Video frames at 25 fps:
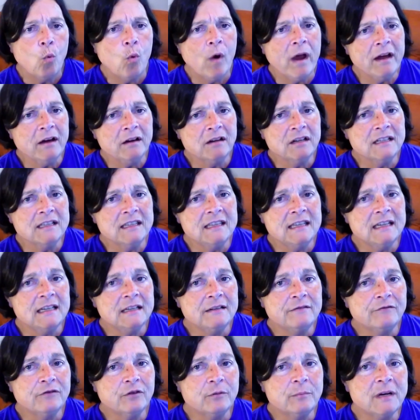where did the
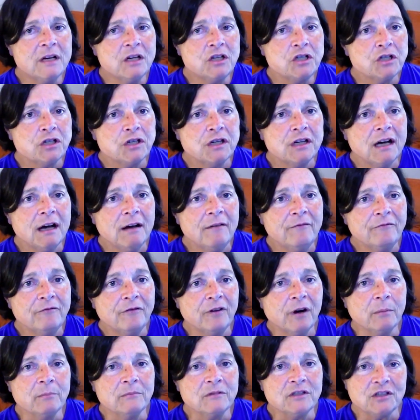information come
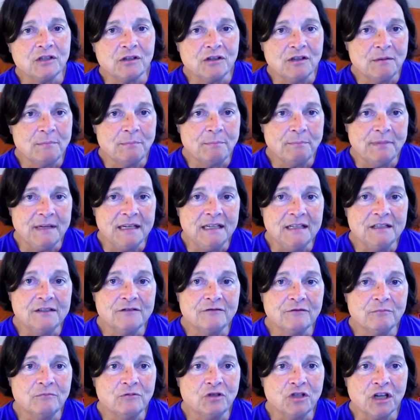from so that bees
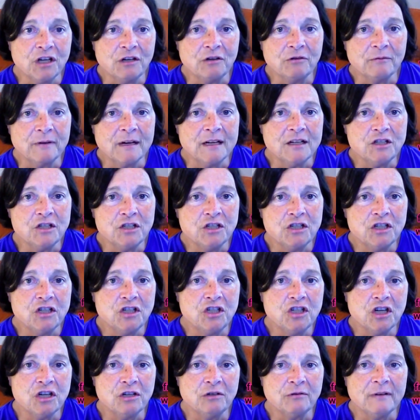from generation to
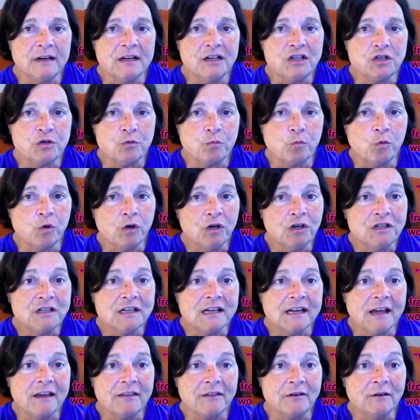generation work
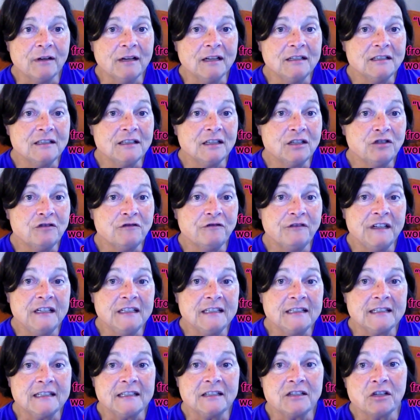together on such
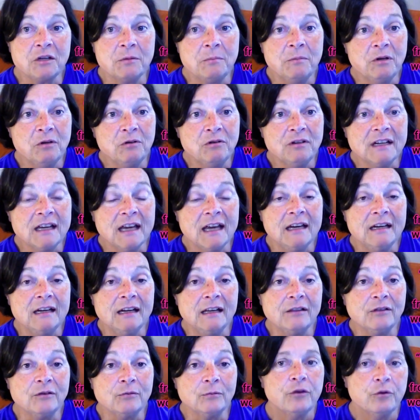feats as
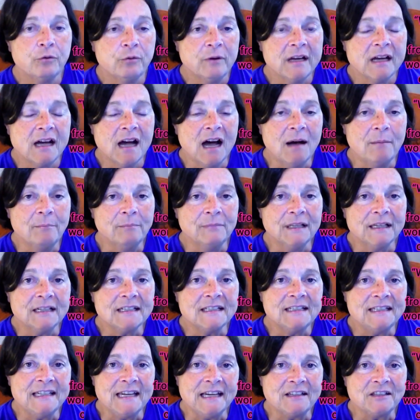communicating through a
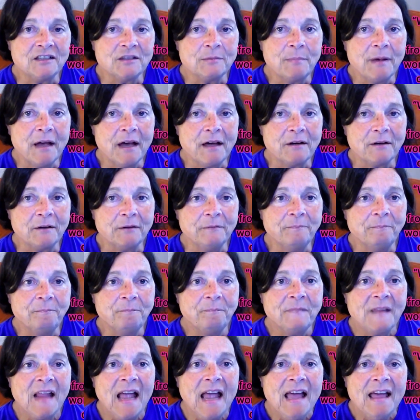complex dance pattern?
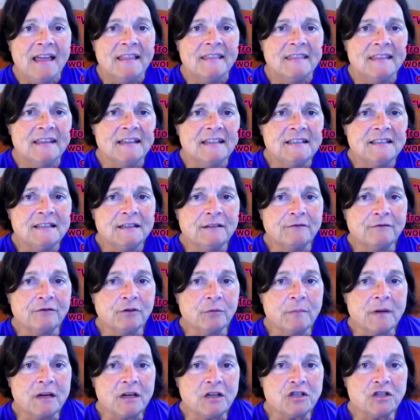This
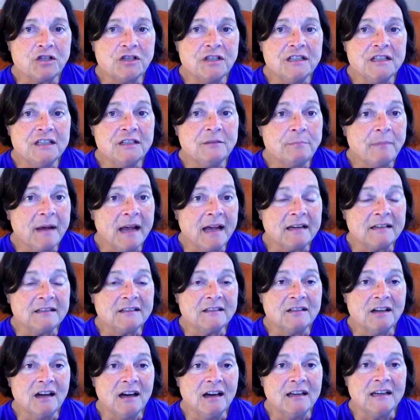information is
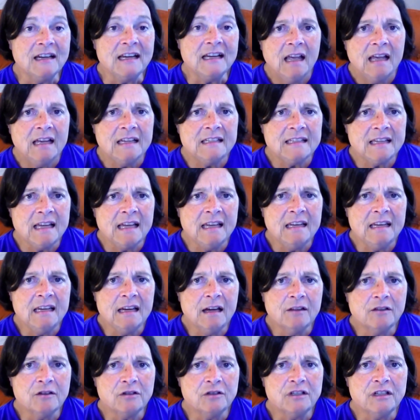passed on as any
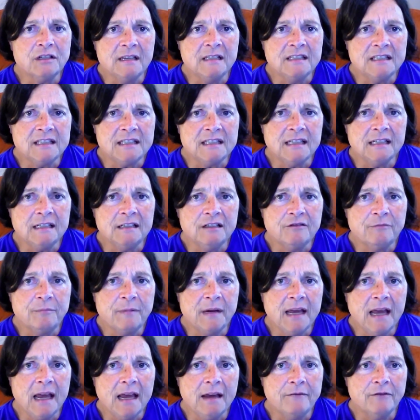other instinctive
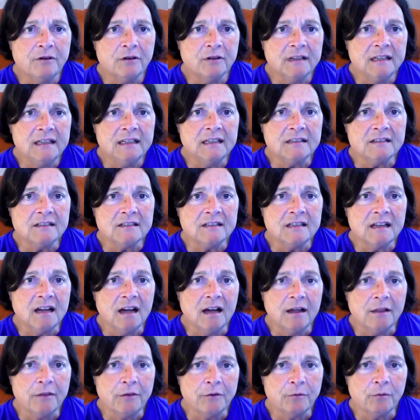behavior is
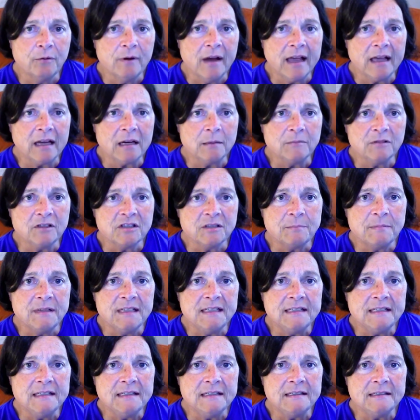on through animal
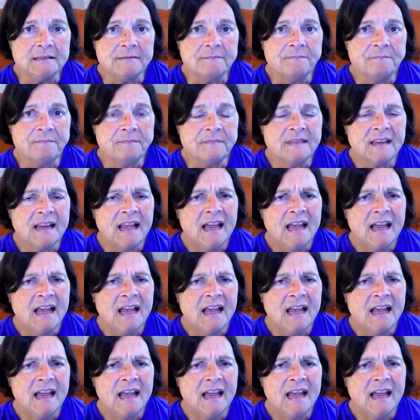species.